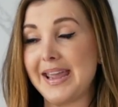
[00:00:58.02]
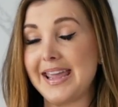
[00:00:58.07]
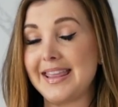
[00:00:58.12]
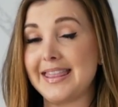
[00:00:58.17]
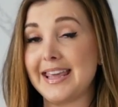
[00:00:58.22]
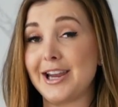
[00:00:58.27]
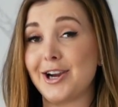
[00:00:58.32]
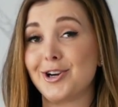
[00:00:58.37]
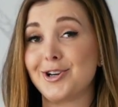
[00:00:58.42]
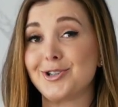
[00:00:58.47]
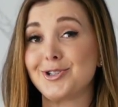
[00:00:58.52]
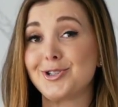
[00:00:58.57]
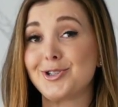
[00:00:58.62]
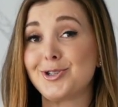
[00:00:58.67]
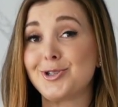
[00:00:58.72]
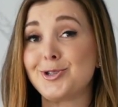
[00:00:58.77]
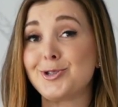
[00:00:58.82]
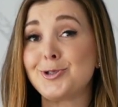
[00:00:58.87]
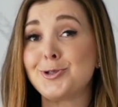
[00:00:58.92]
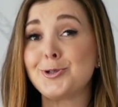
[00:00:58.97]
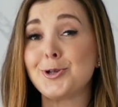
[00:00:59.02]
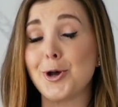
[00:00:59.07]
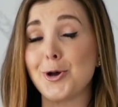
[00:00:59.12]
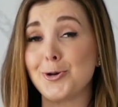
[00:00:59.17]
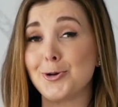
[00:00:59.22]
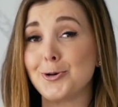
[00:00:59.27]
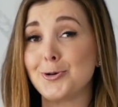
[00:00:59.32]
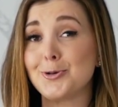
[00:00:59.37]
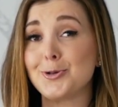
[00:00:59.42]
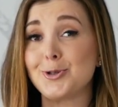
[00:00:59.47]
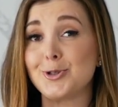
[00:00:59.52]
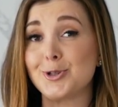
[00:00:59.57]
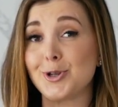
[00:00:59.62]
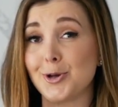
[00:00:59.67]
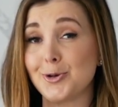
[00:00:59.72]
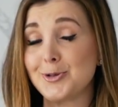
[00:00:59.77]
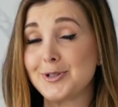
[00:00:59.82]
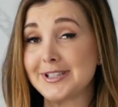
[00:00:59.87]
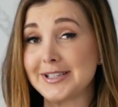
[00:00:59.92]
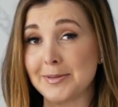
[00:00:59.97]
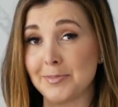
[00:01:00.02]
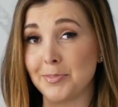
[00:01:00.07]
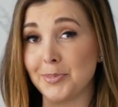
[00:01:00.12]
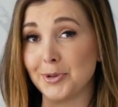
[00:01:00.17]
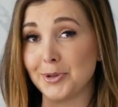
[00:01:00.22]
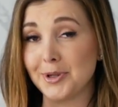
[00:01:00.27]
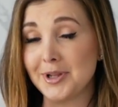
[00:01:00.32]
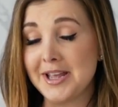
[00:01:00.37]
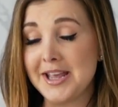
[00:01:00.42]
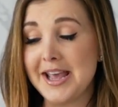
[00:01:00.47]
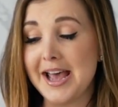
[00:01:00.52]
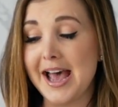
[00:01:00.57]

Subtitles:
They are so simple.